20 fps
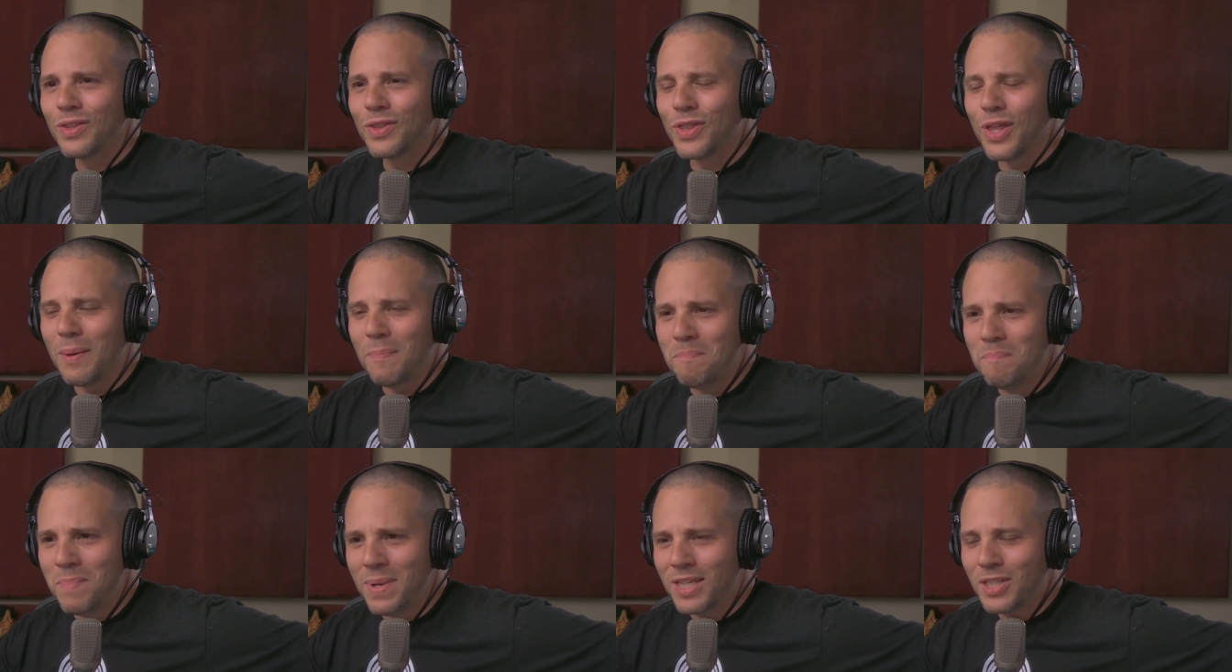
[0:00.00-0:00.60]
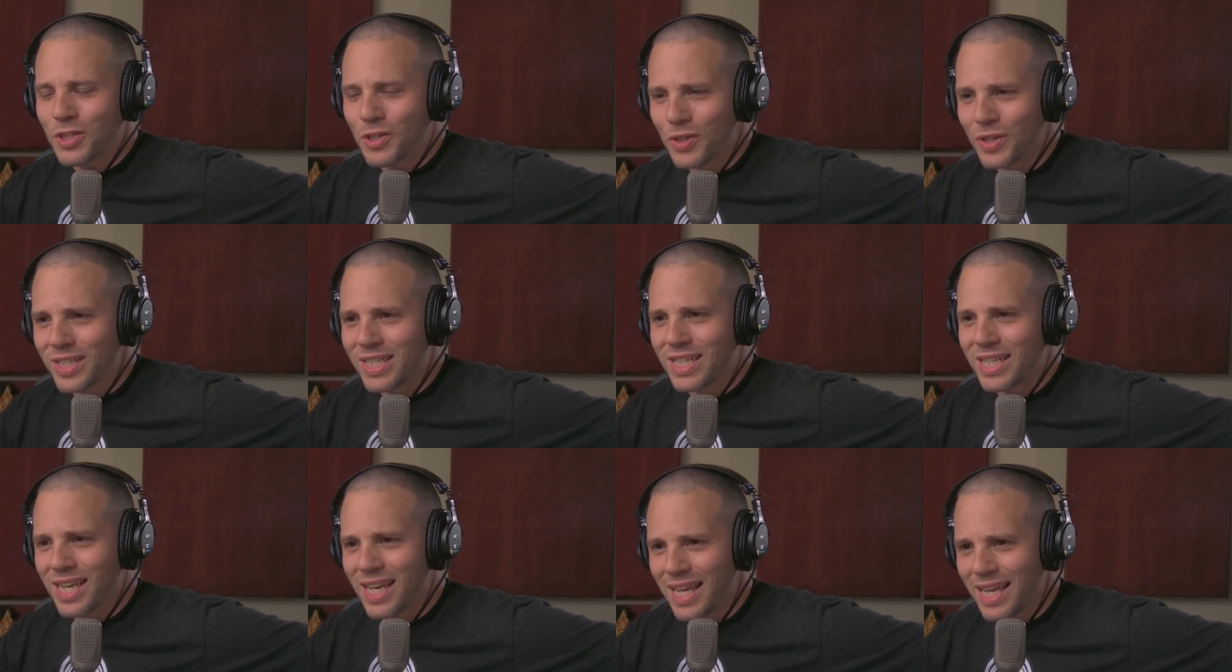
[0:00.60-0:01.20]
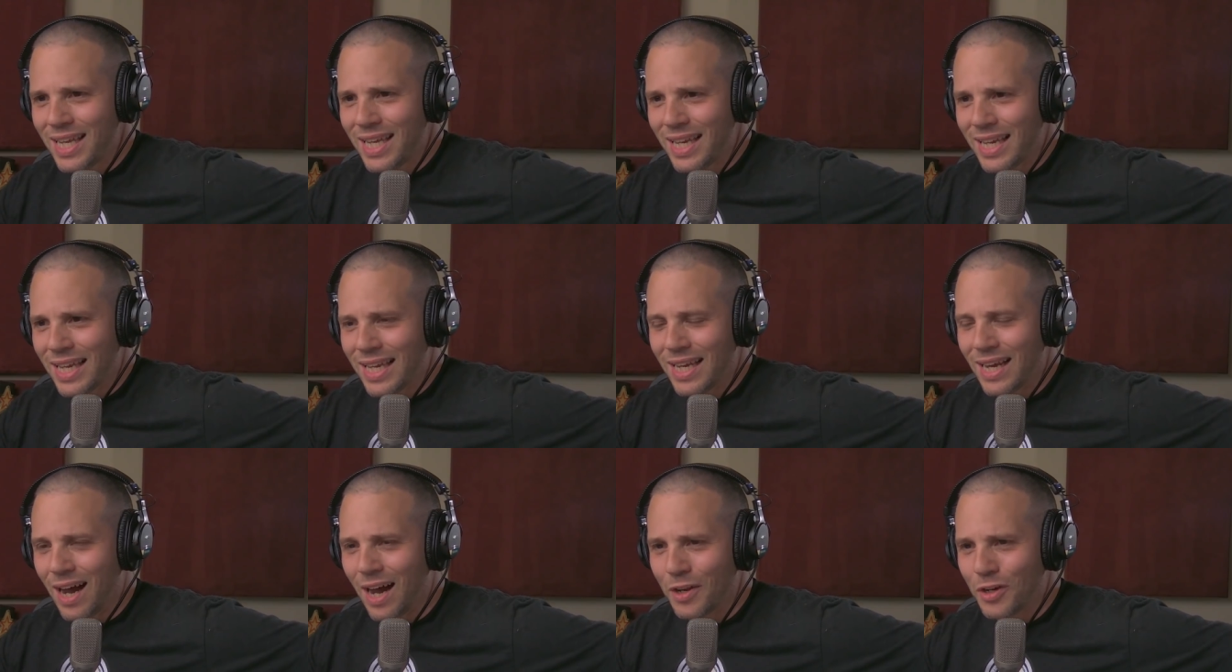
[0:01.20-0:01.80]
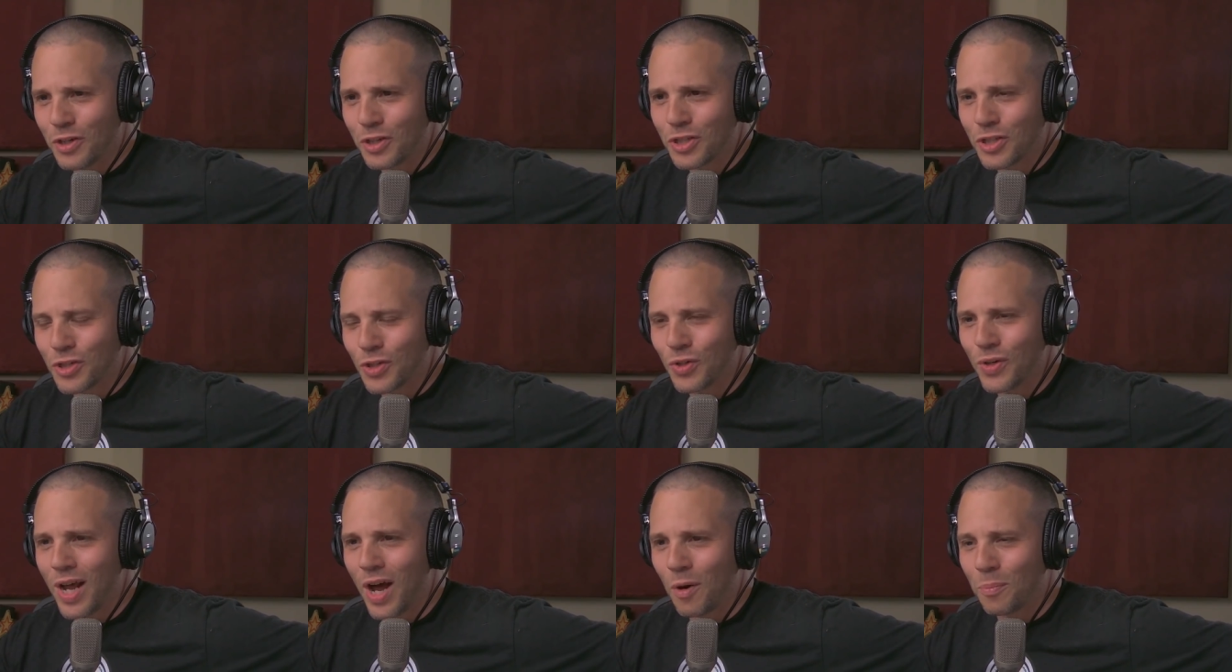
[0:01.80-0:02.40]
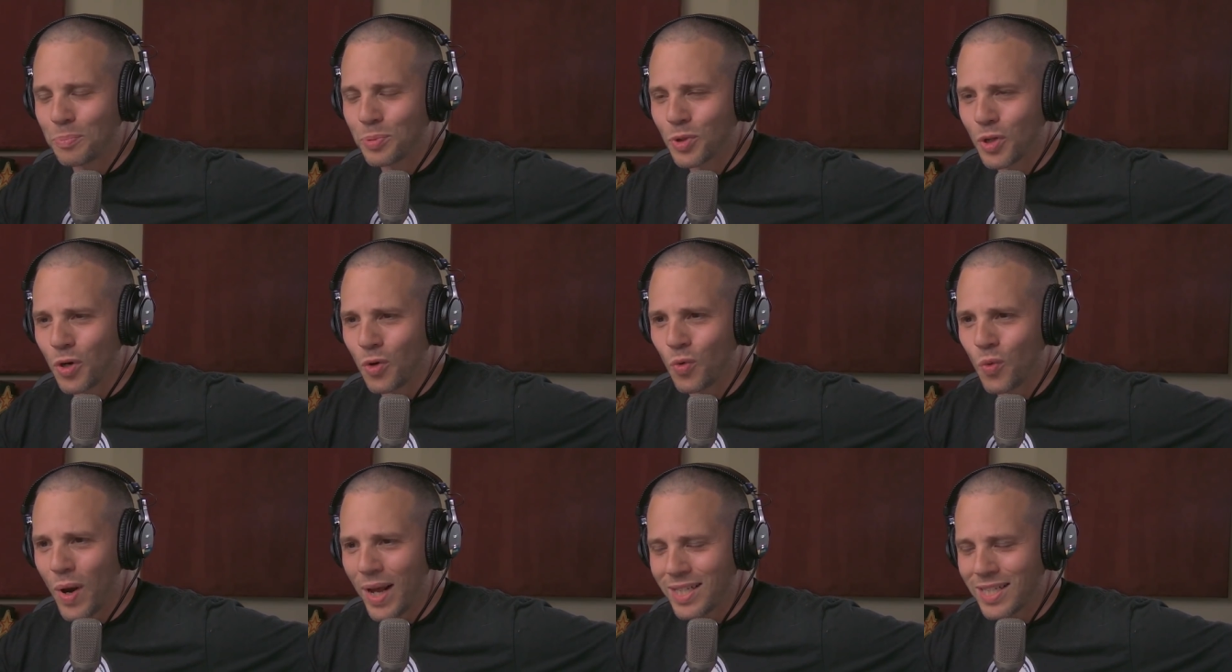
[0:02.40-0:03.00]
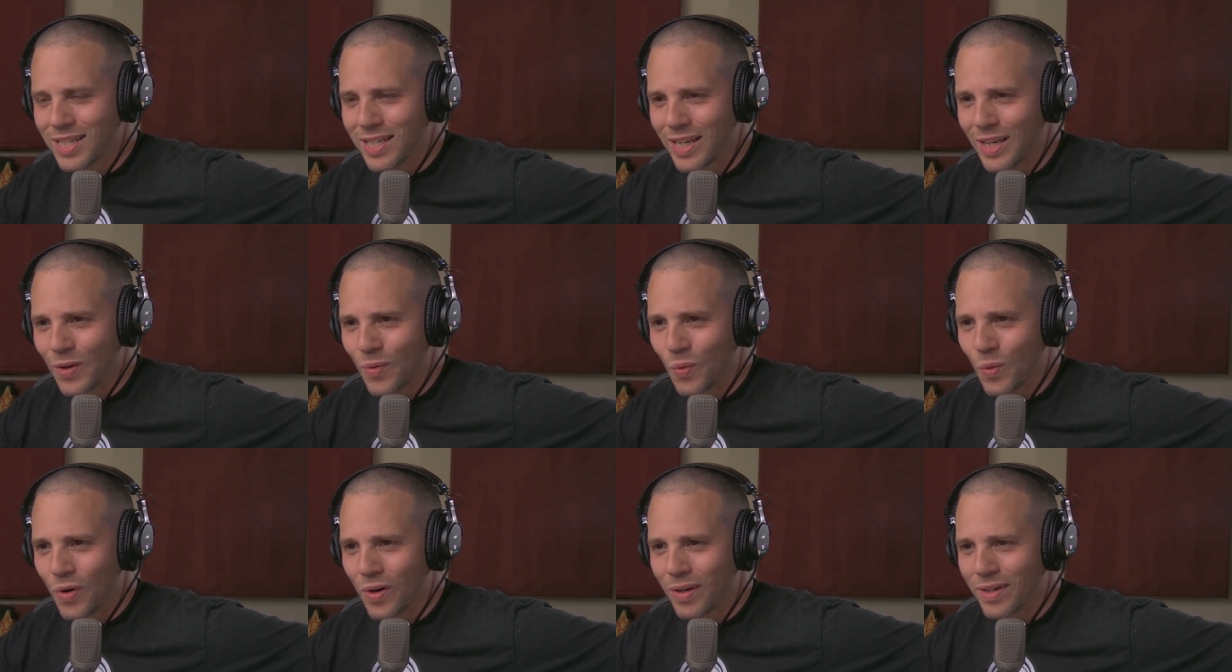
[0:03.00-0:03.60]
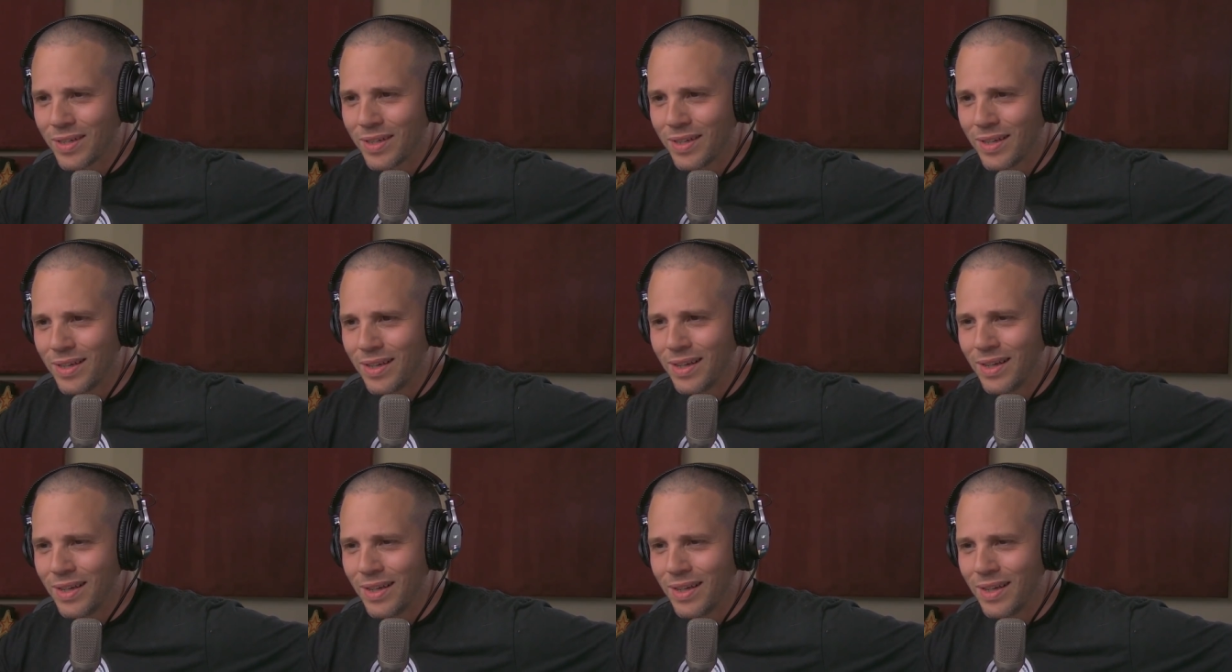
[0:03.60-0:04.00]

that Mr. T understood how pro wrestling worked,